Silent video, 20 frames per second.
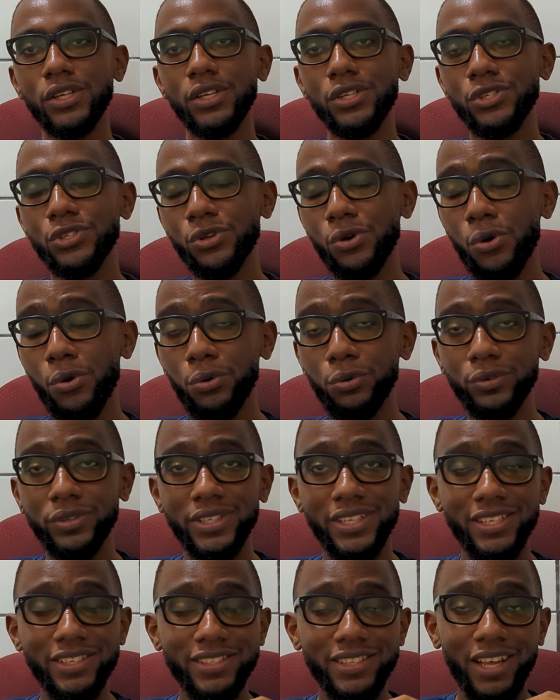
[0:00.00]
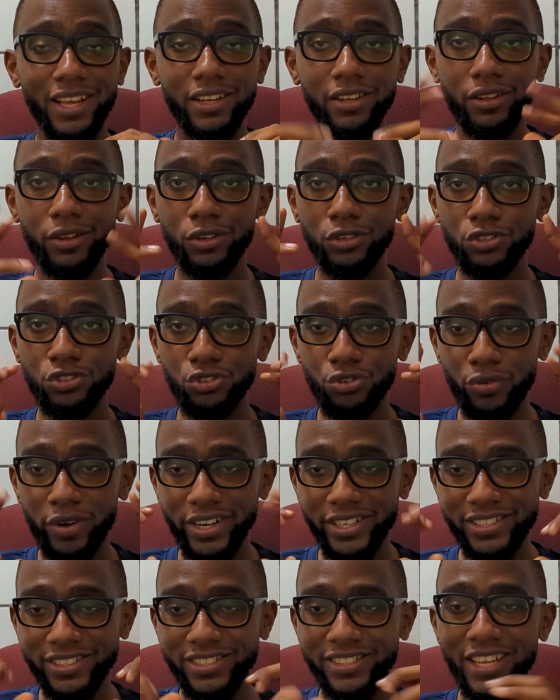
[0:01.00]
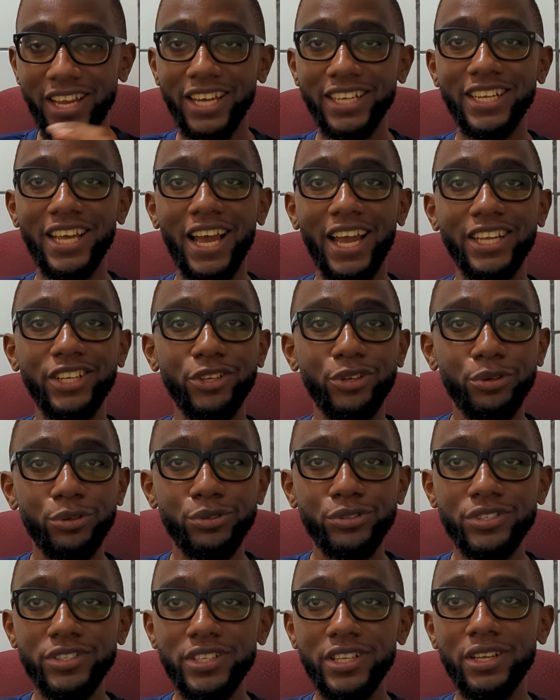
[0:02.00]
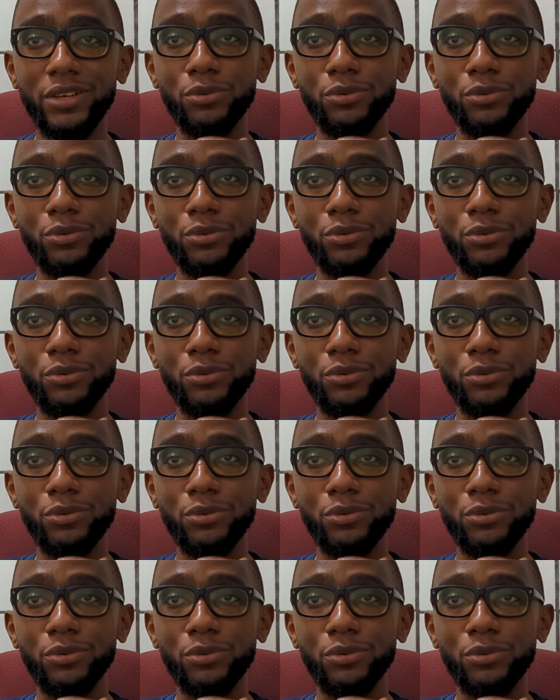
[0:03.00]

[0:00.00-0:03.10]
So these are the tricks that I used,